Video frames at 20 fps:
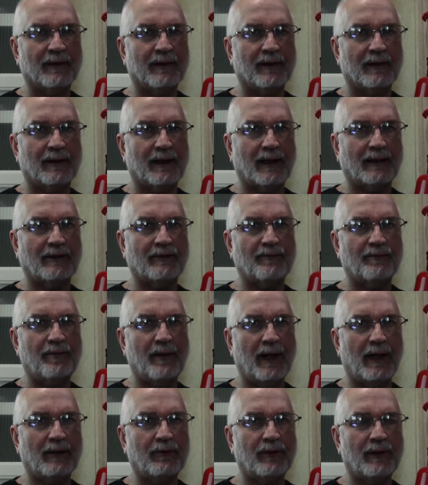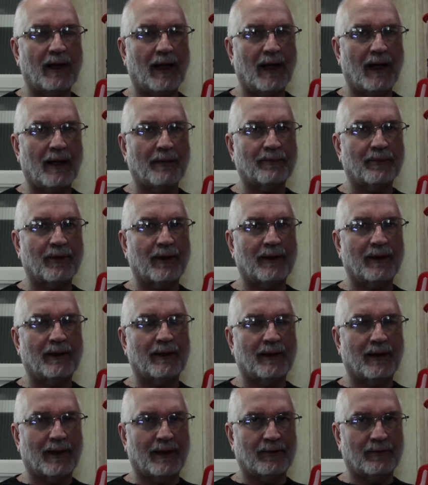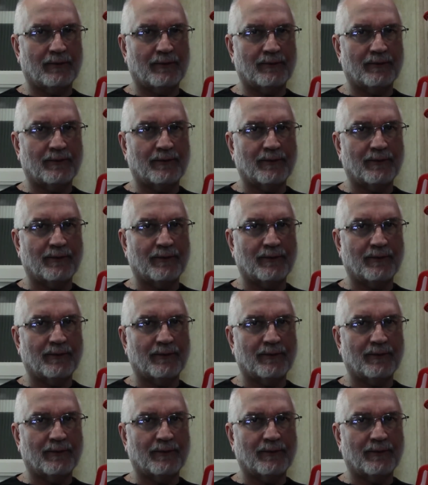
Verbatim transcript: and that is battery operated lanterns.